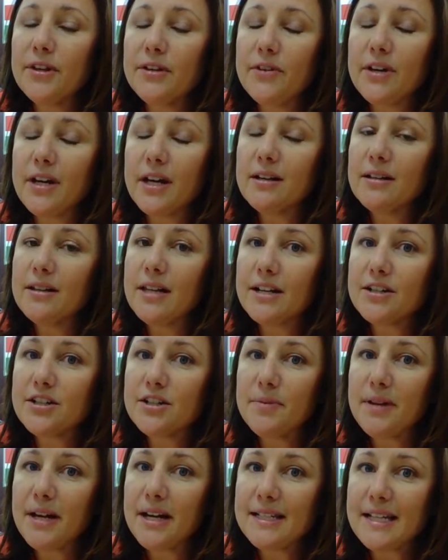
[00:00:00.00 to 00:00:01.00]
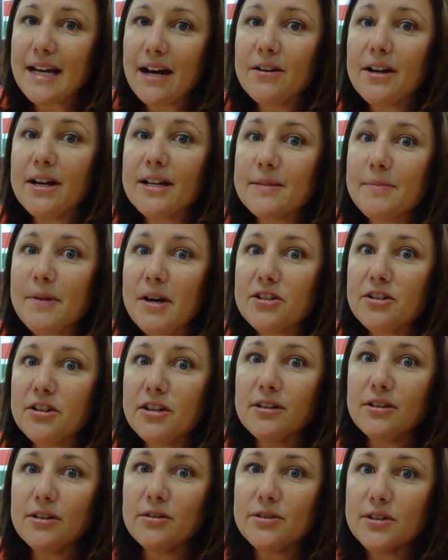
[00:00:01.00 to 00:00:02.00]
If you get collage supplies out, especially
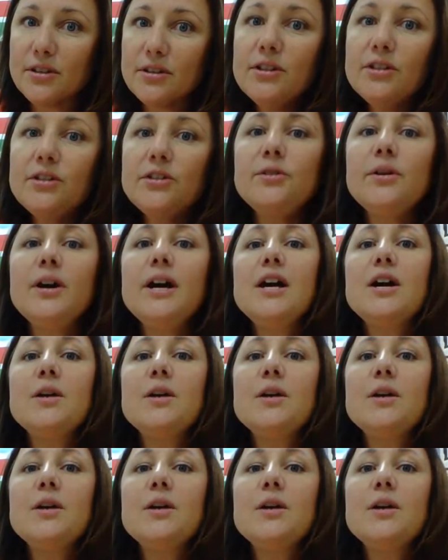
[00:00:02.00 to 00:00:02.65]
close the glue,